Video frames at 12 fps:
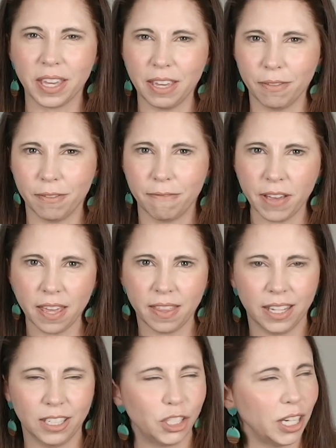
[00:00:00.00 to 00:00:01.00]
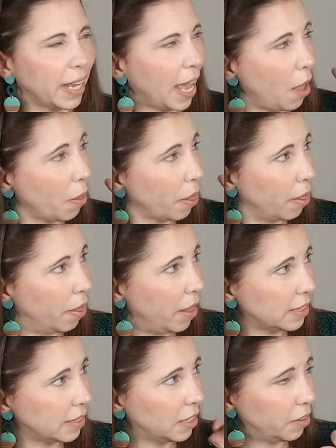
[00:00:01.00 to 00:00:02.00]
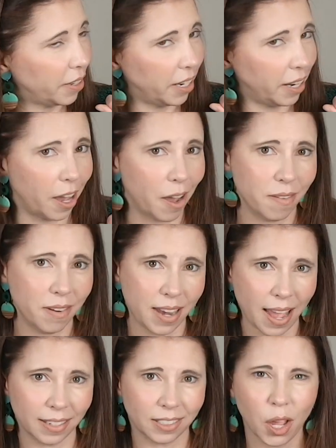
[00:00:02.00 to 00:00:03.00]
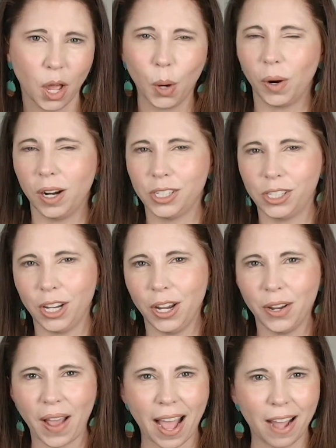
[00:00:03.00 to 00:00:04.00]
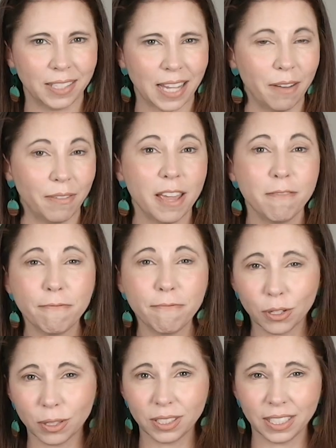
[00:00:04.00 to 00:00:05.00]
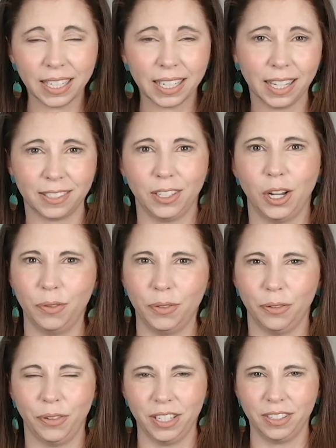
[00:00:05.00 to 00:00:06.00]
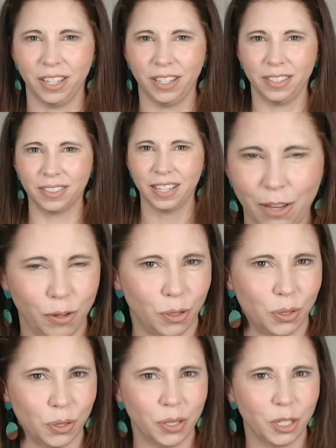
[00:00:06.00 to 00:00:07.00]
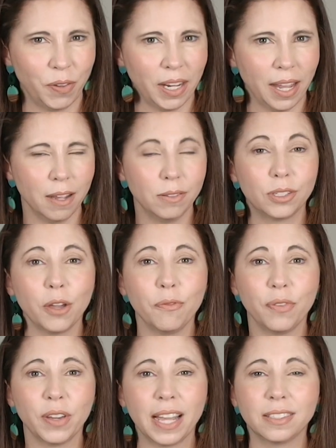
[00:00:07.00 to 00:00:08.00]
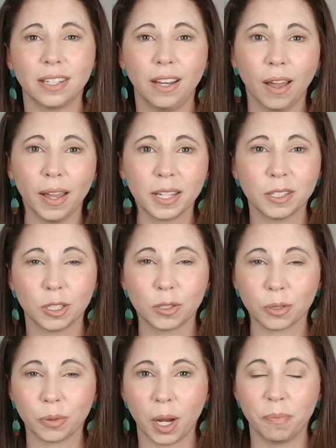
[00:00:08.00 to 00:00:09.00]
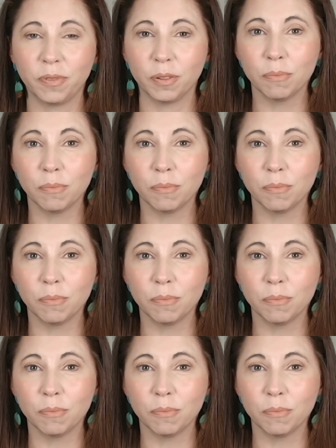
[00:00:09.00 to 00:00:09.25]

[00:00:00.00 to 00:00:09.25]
even further, check out this little video next, where I'll show you how to have a full declutter of your photos. If you enjoyed this video, don't forget to like and subscribe for